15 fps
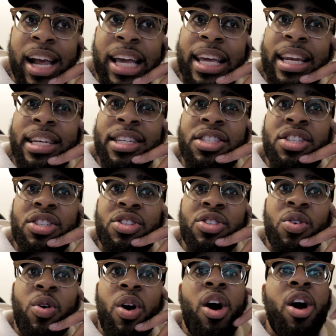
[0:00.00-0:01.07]
And it's just
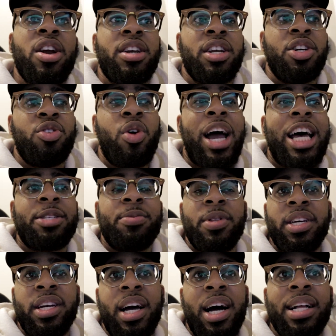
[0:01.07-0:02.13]
so hard to grasp
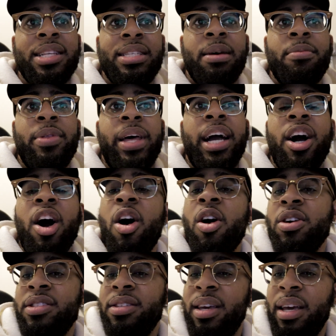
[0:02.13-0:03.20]
the concept that
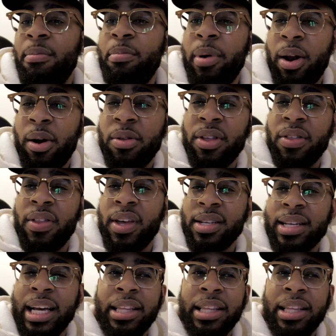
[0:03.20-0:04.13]
cars get better than this.